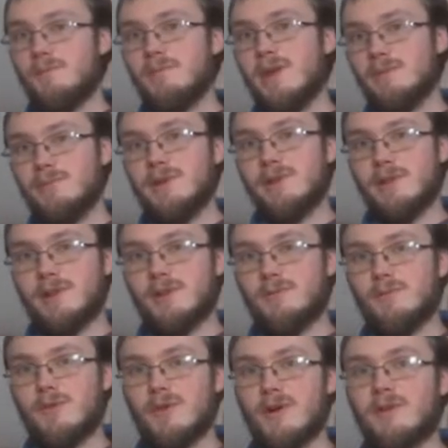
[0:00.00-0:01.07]
maybe a little
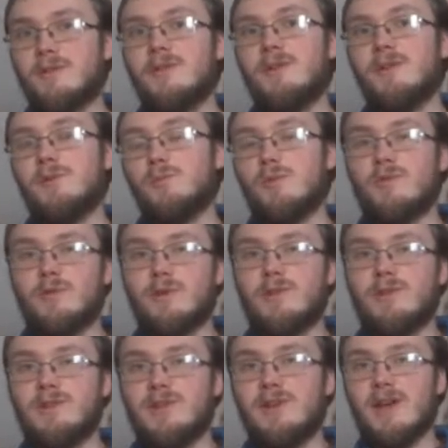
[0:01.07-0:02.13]
more, before
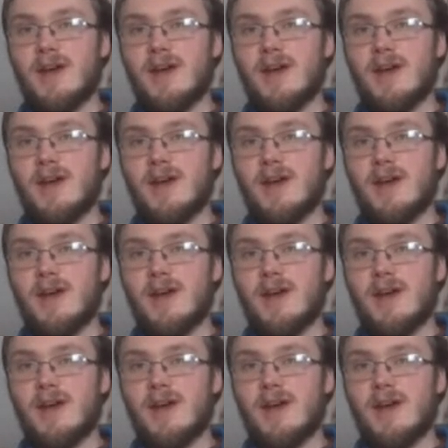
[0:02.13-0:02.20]
the seed